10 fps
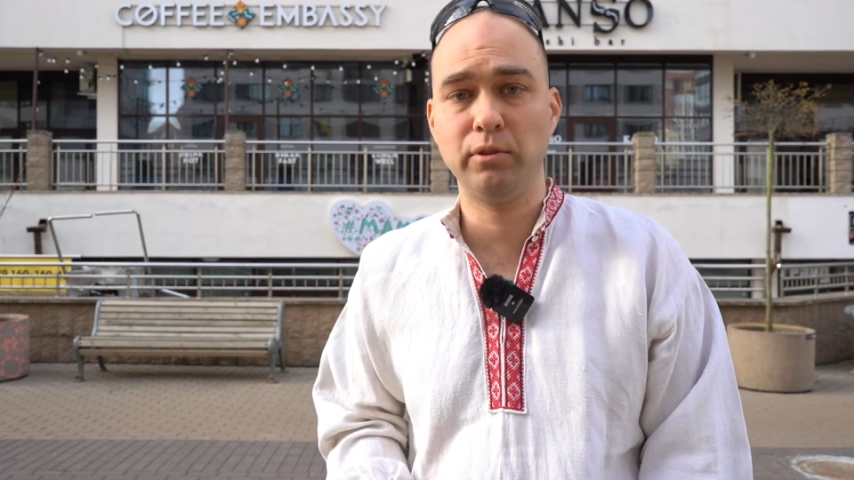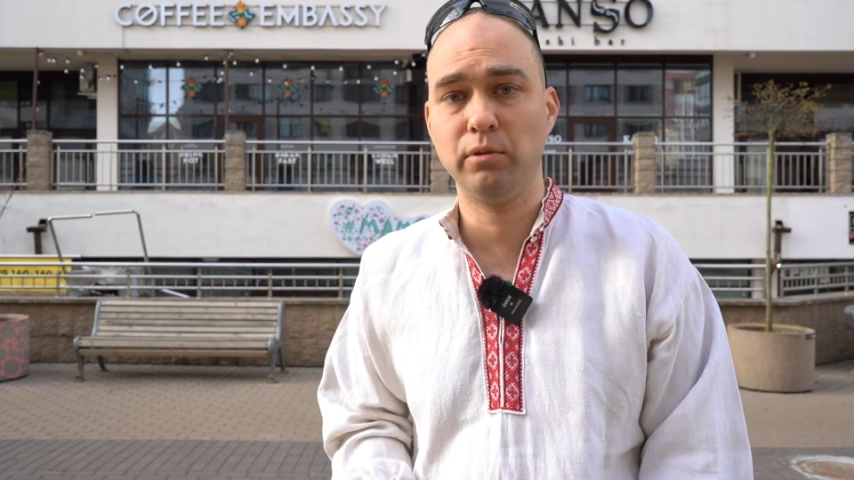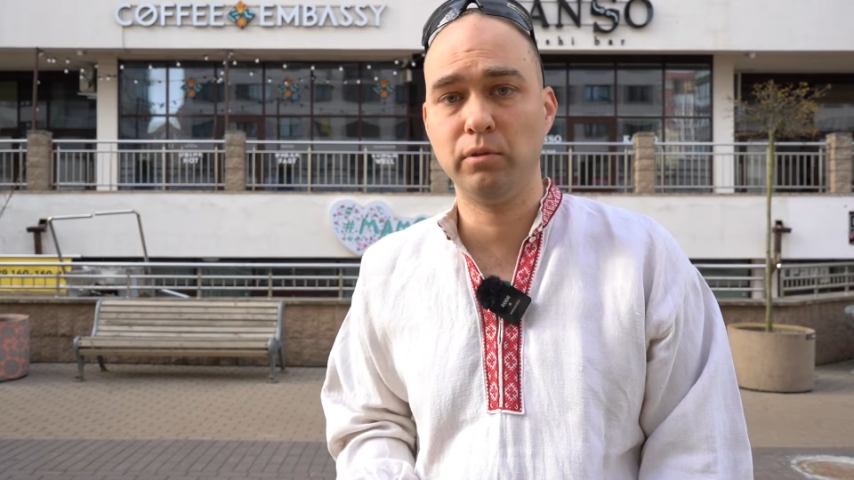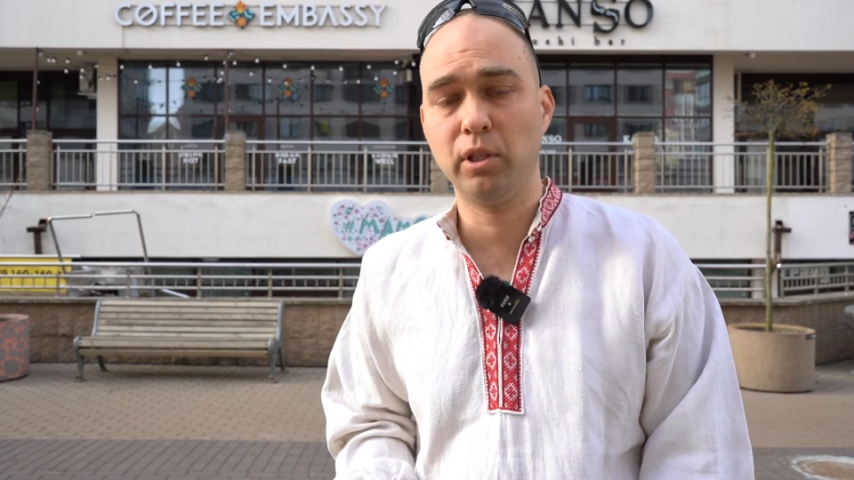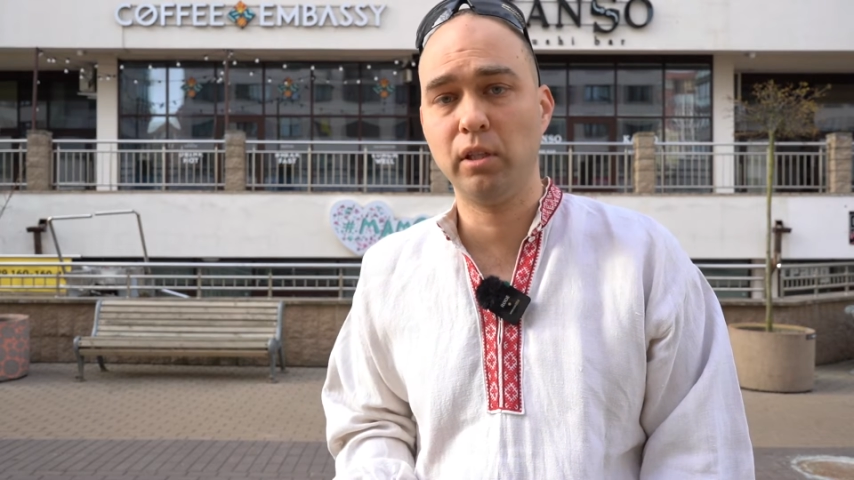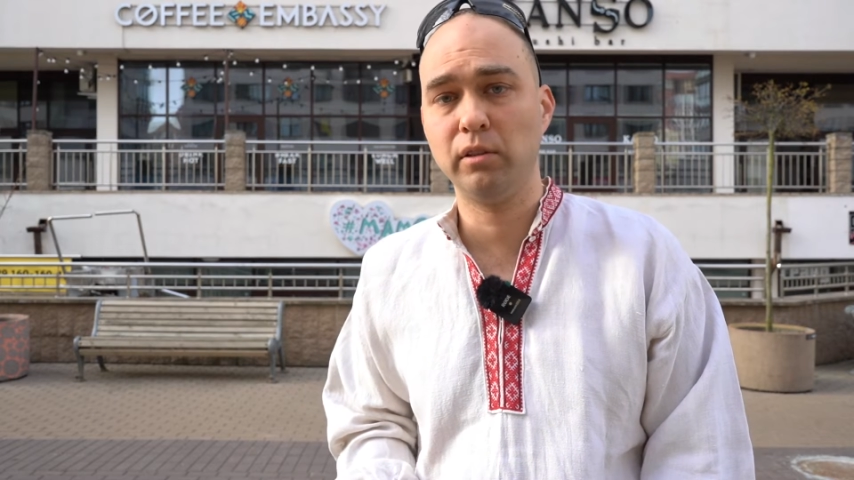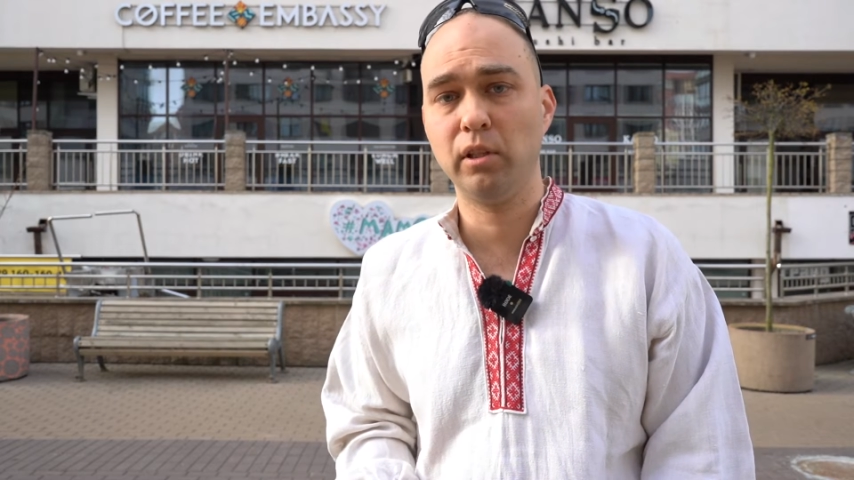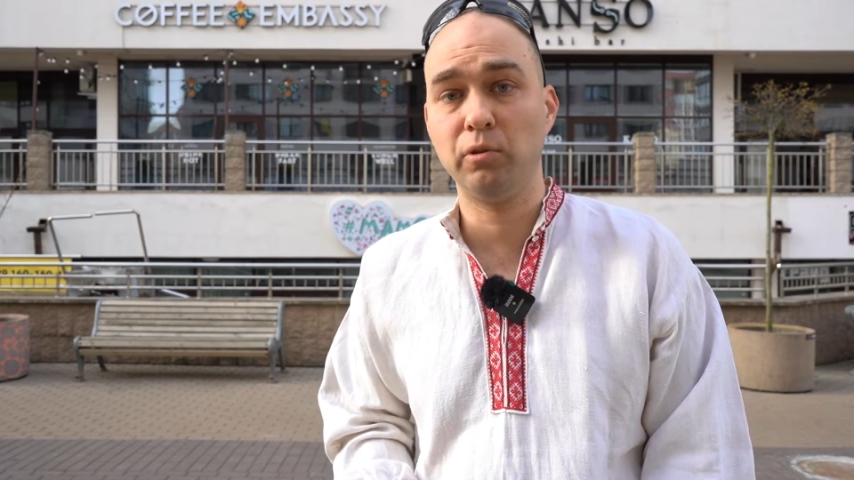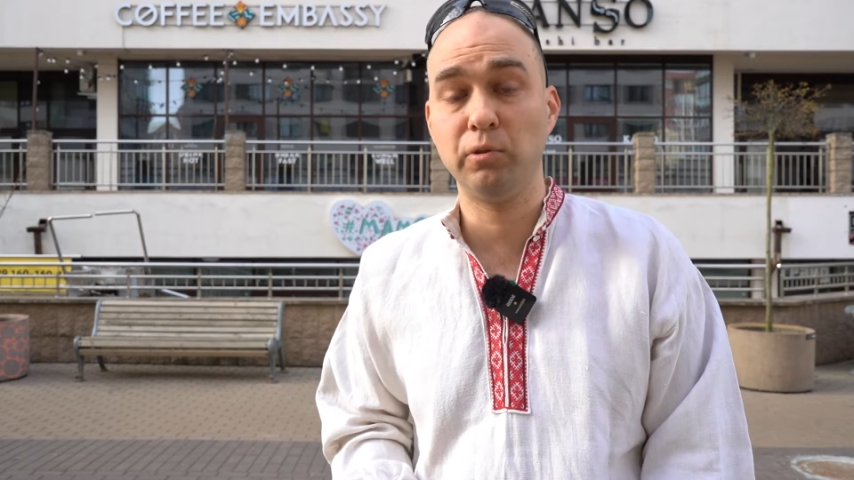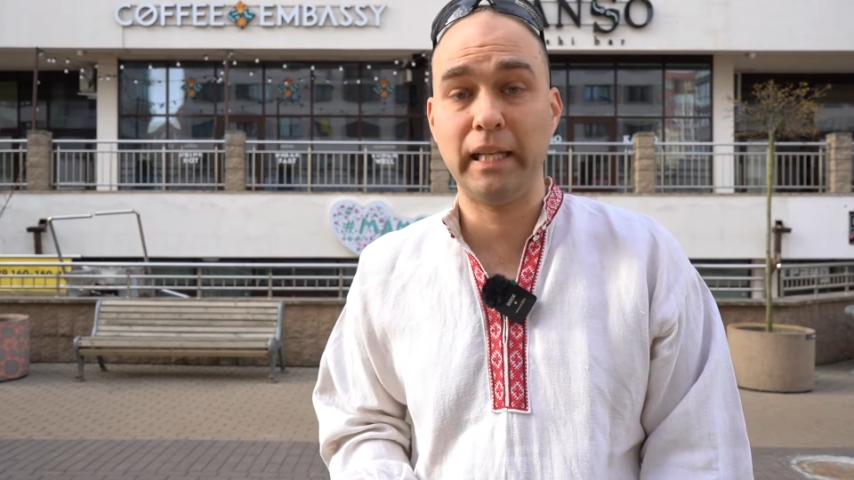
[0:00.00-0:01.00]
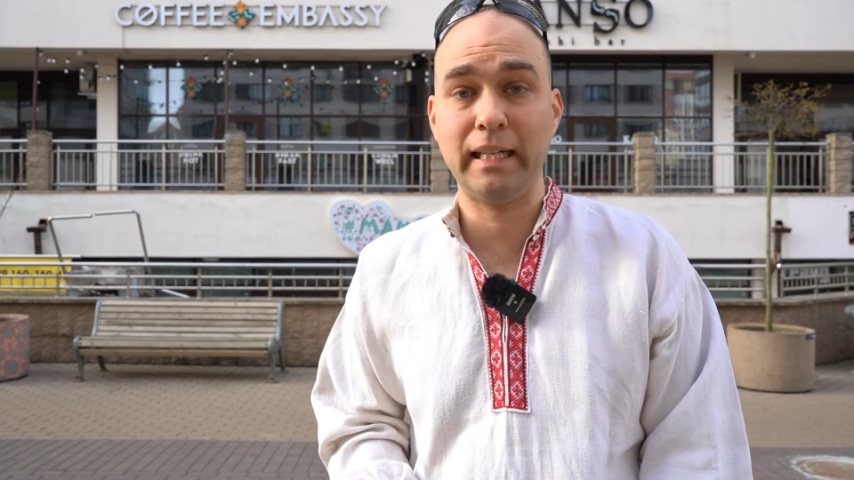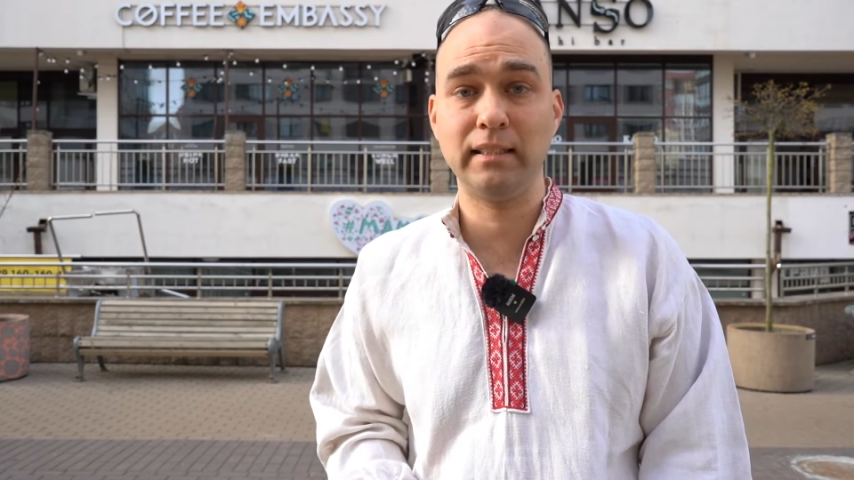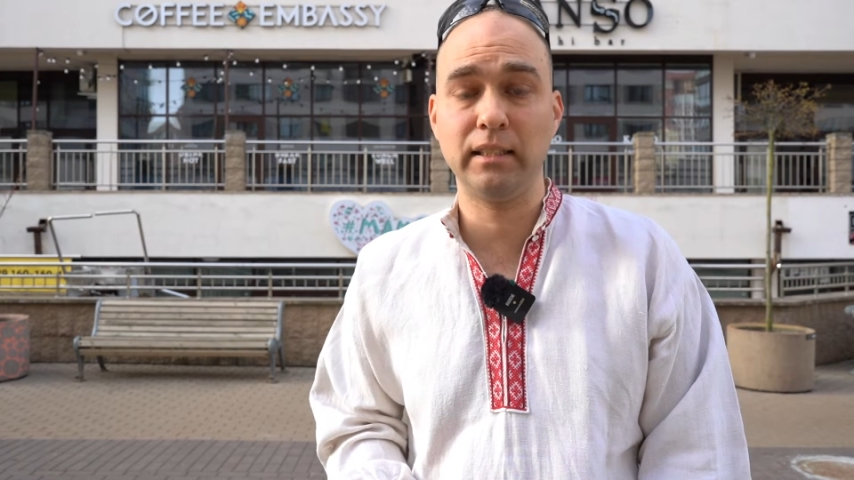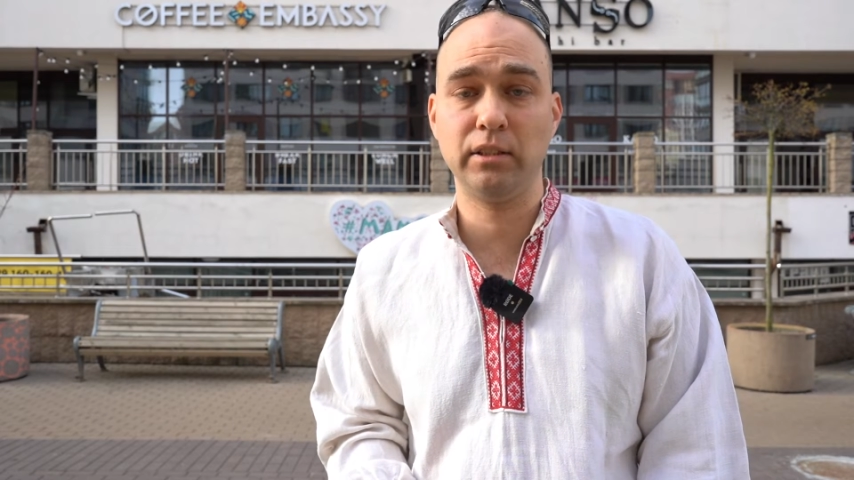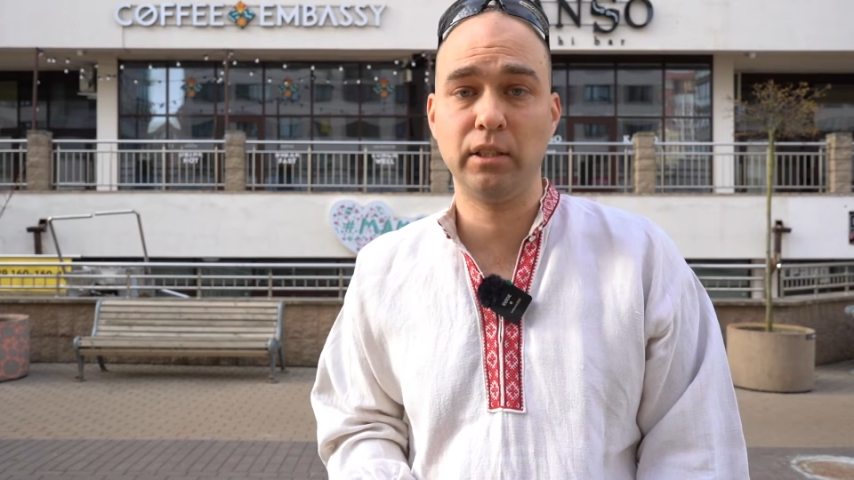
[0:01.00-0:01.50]
to call a local
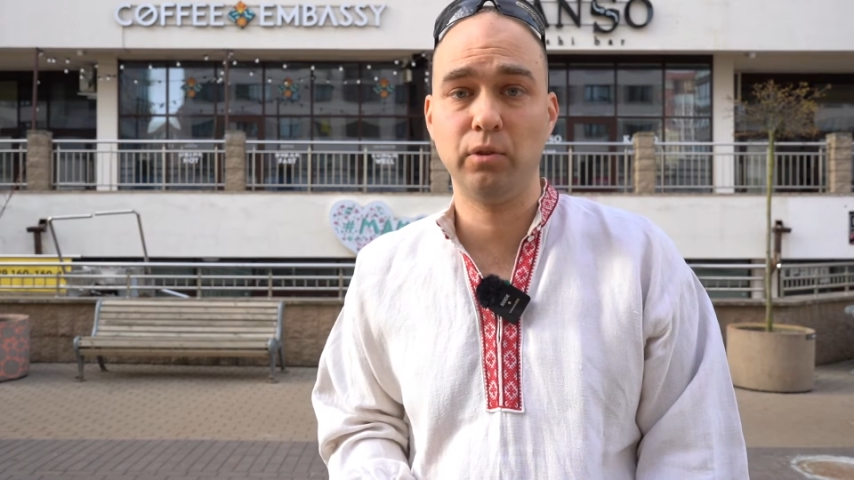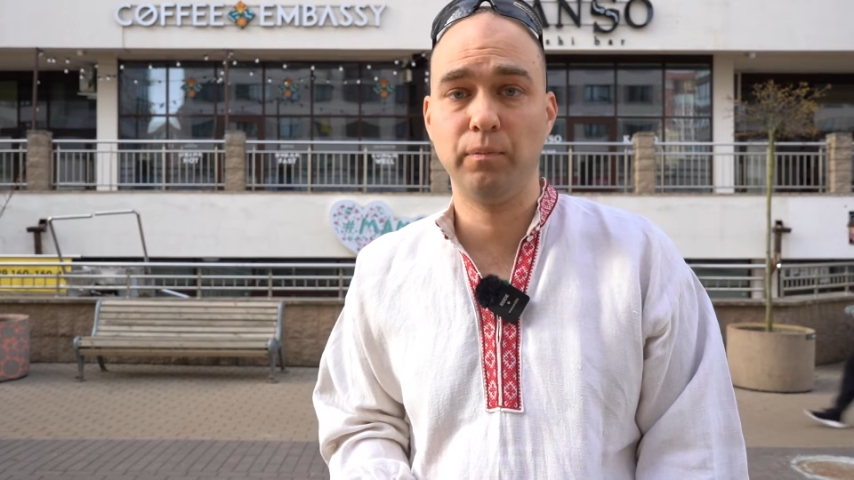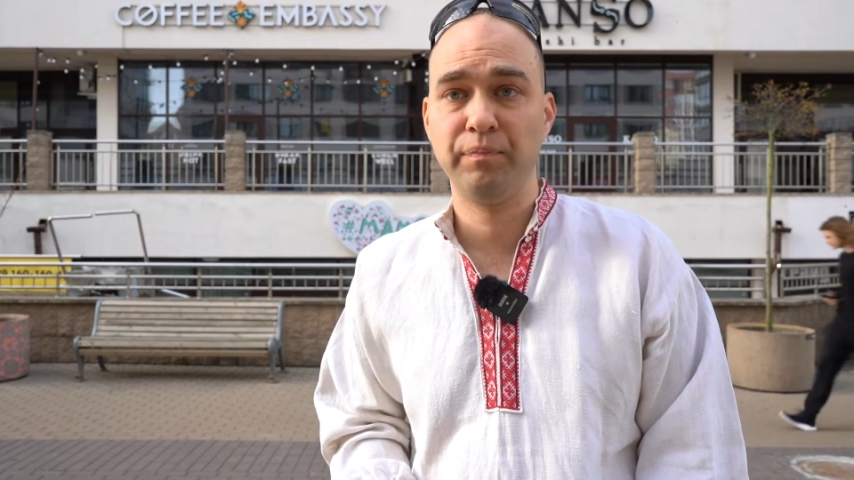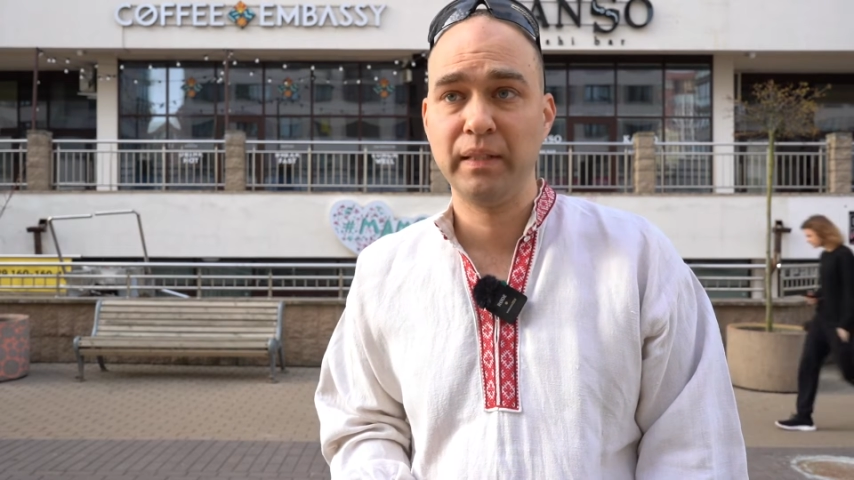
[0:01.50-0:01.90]
taxi, so